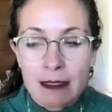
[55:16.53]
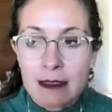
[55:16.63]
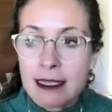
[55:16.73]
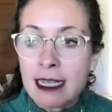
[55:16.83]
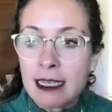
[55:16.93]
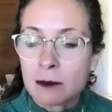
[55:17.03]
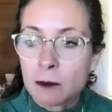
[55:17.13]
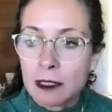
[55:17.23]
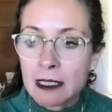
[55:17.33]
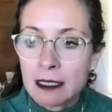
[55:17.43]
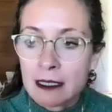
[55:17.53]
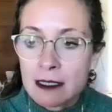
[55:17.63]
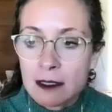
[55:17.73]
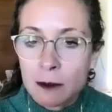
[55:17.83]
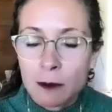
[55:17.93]
And the second one
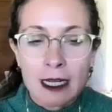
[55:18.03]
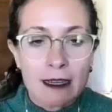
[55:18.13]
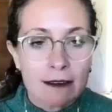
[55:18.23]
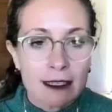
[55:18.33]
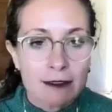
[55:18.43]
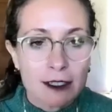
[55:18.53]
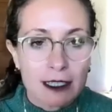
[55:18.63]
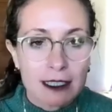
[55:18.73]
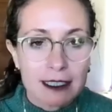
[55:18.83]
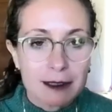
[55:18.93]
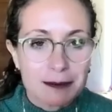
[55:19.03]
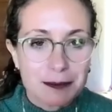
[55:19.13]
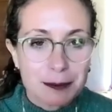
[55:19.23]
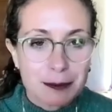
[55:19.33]
is, what have I forgotten?